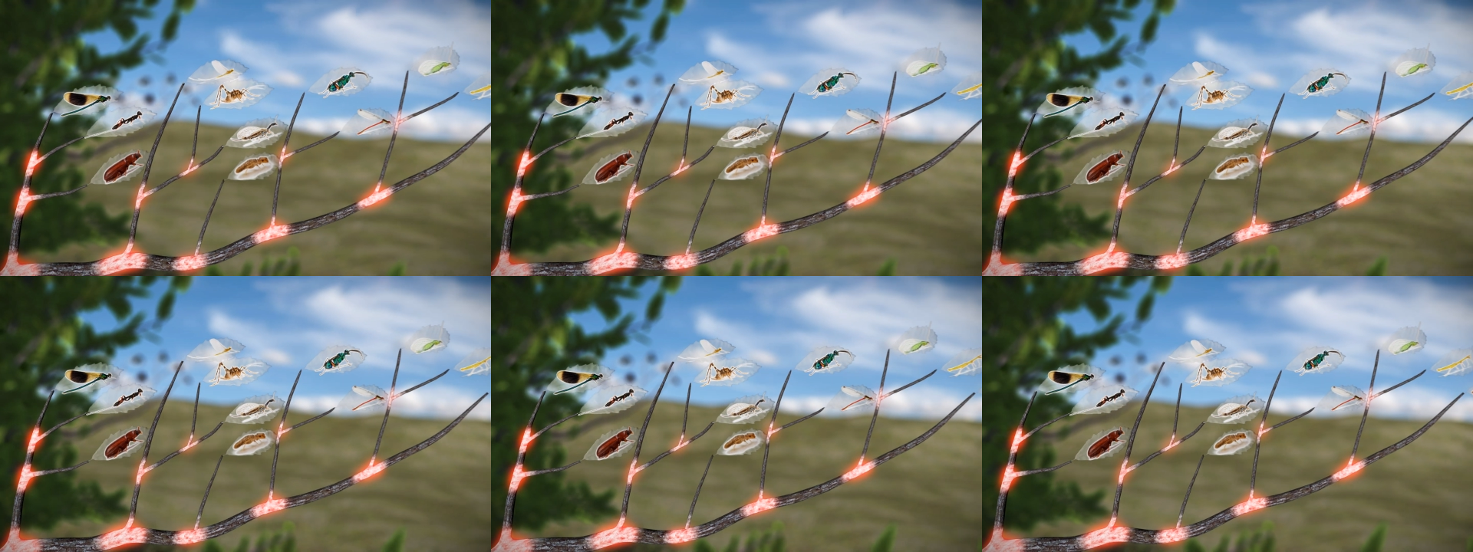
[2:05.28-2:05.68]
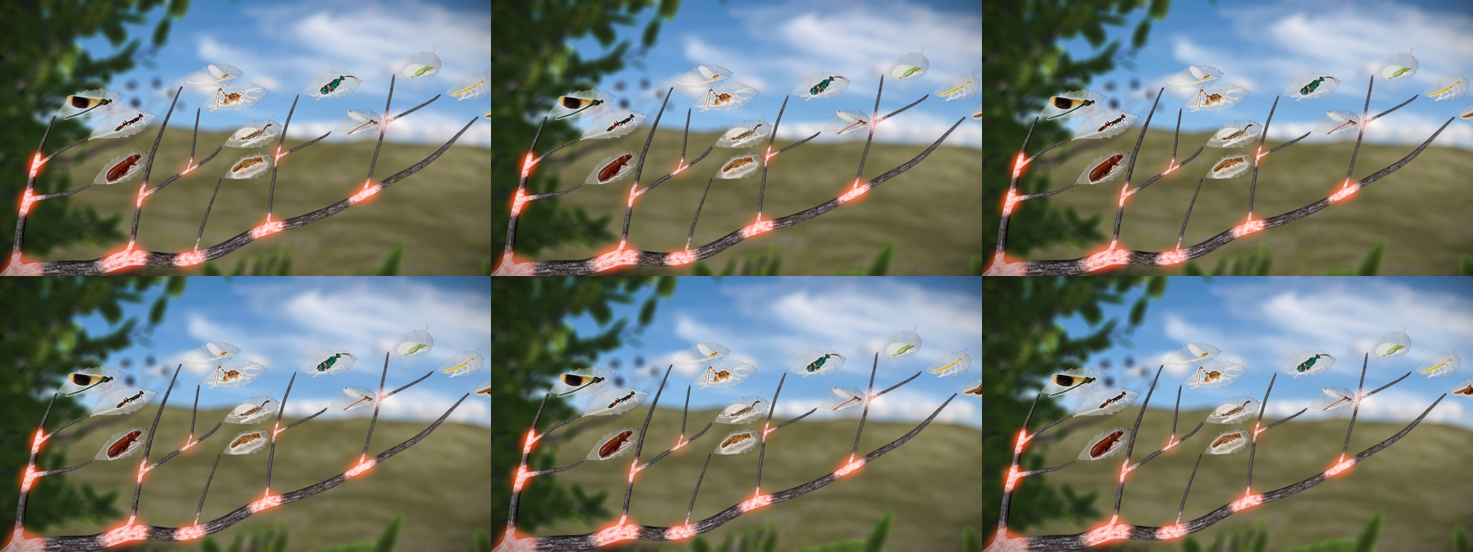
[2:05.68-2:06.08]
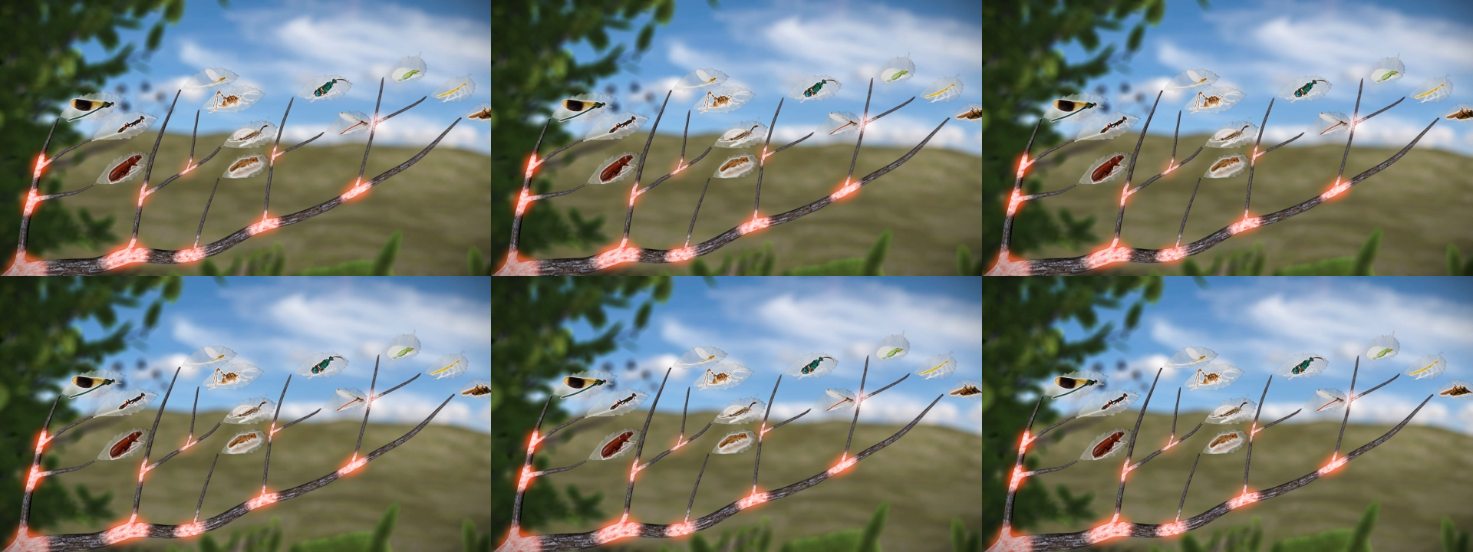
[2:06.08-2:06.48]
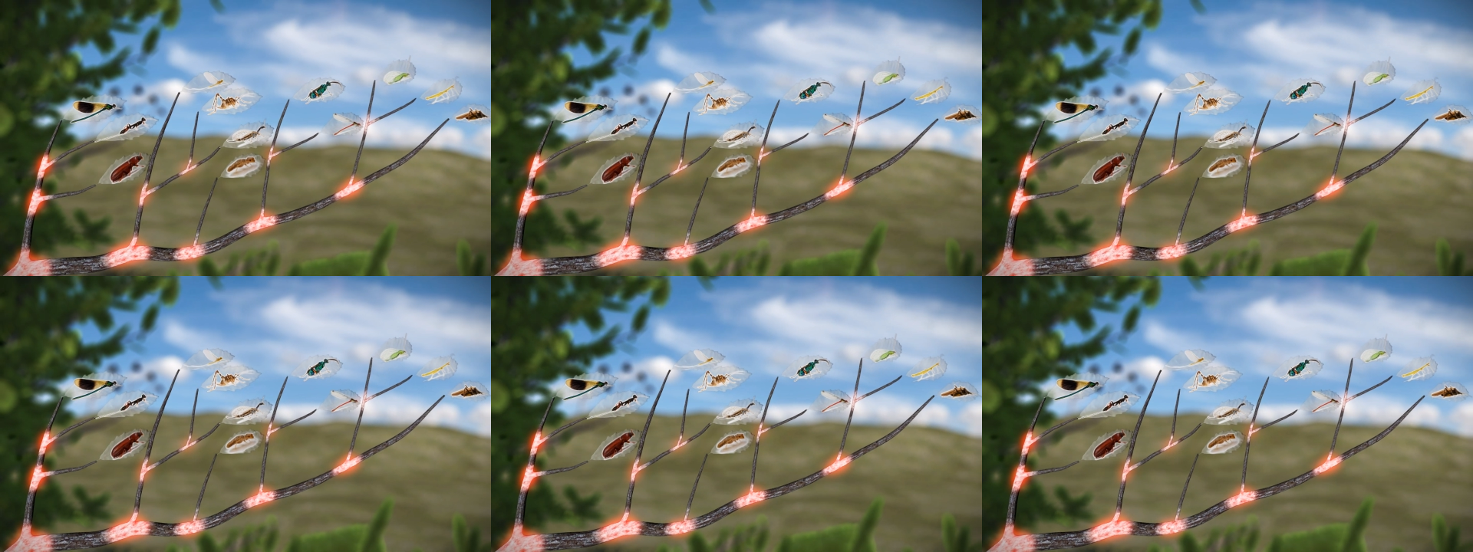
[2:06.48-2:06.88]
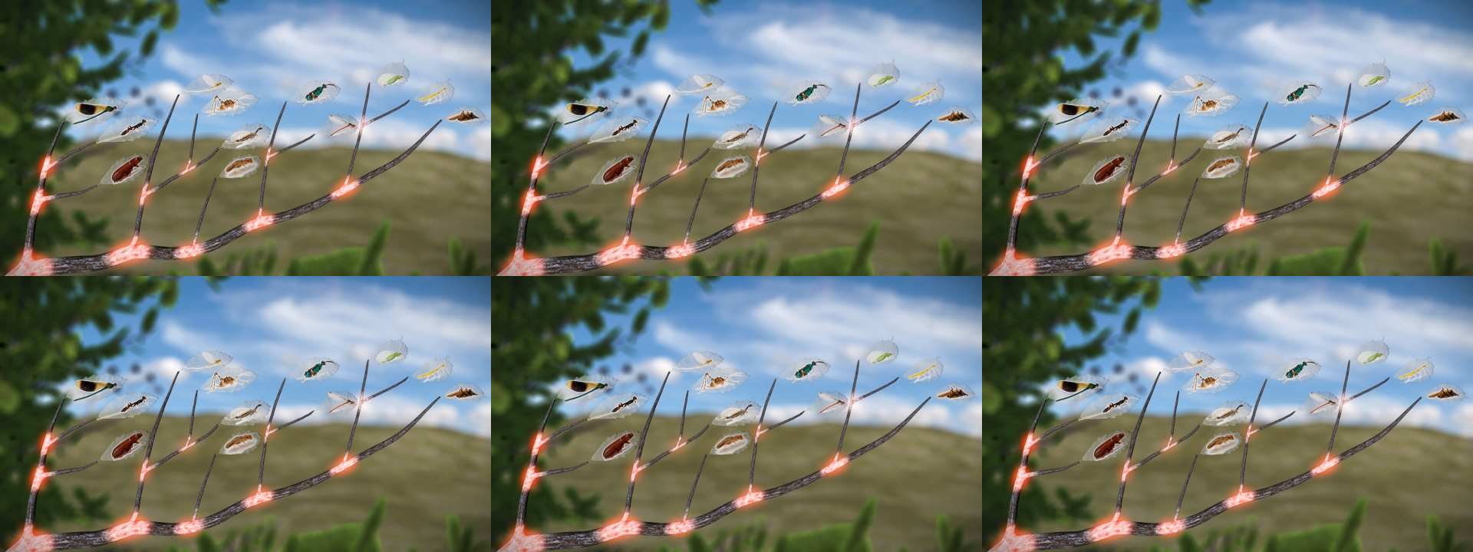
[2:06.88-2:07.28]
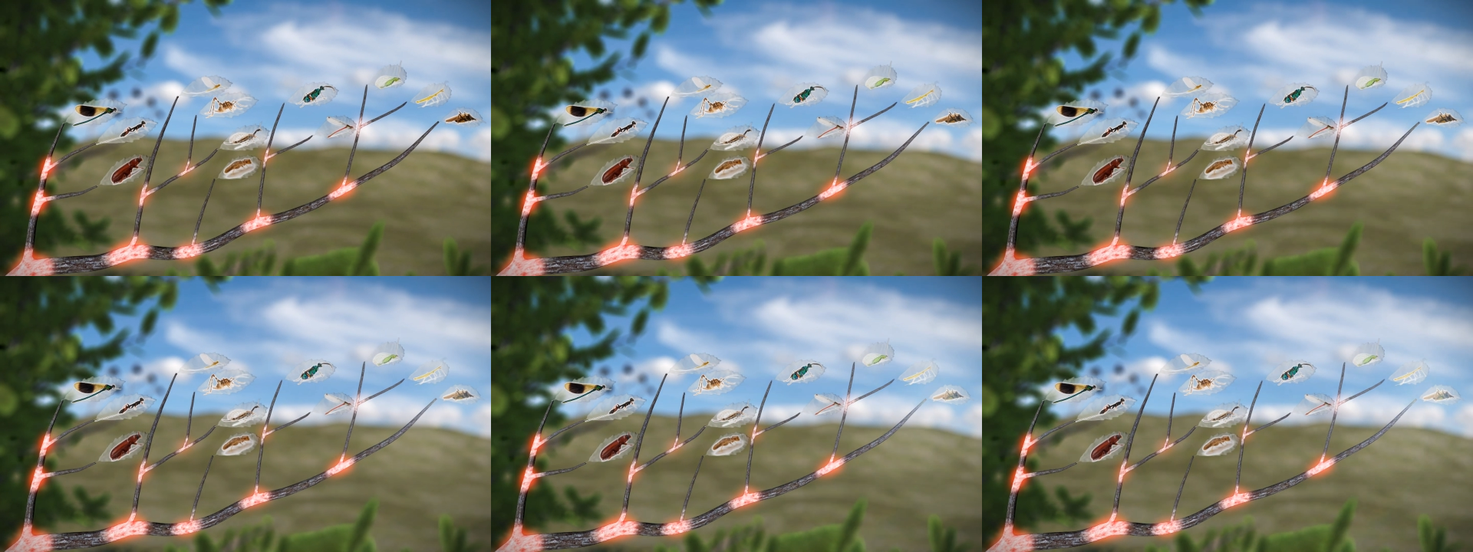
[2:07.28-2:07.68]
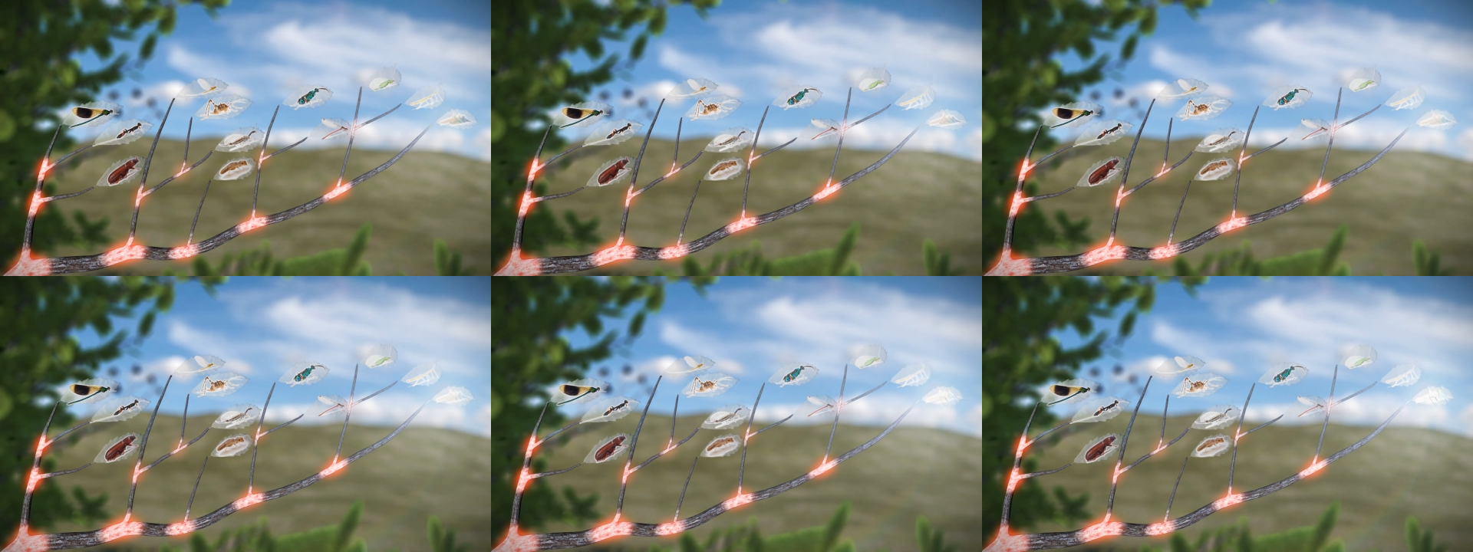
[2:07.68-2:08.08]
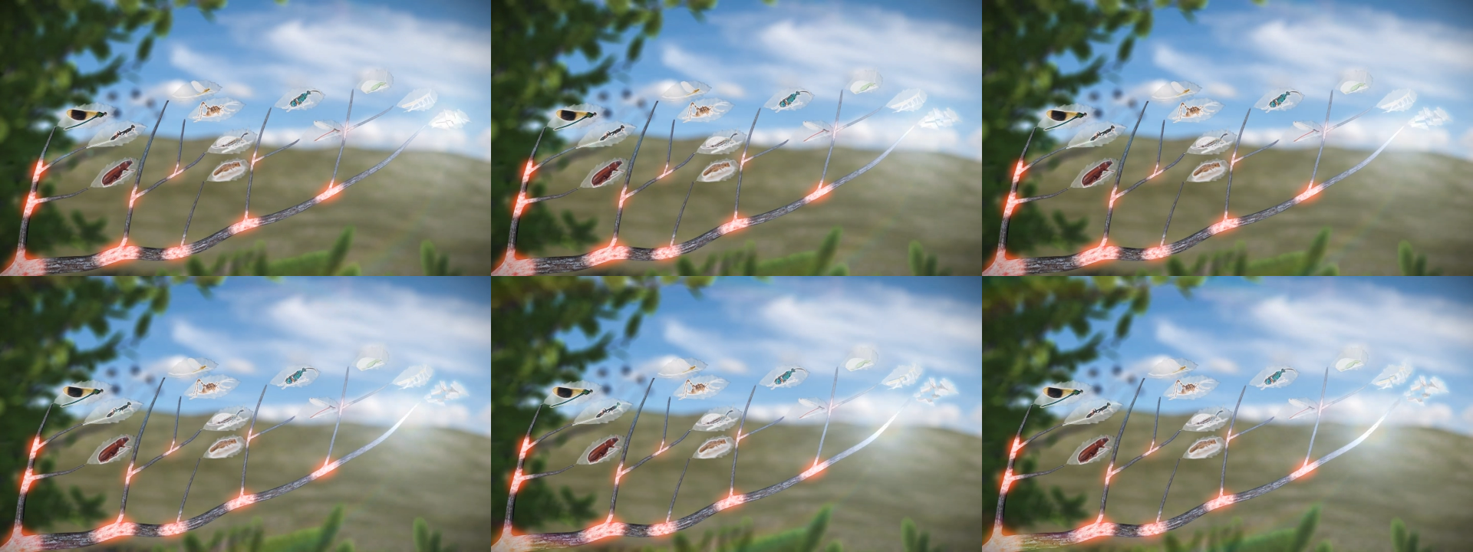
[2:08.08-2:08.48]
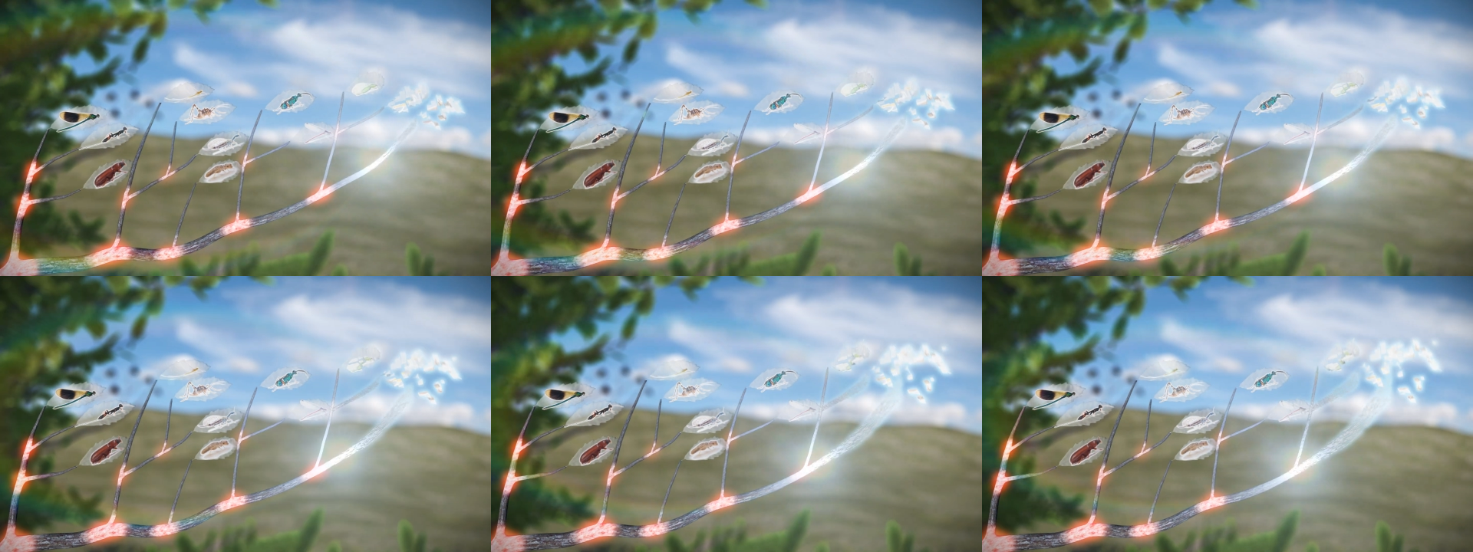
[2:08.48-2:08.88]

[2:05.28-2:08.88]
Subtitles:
[unreadable: no face in view]